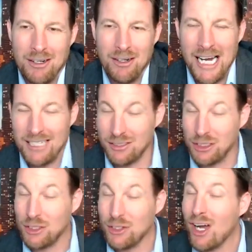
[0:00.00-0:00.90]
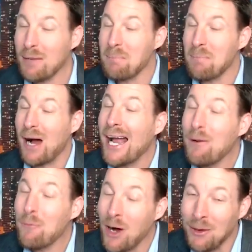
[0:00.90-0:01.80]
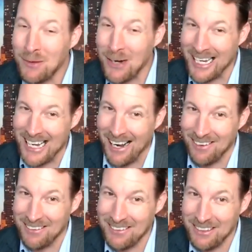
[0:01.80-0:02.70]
Okay, so you're on my wall right now.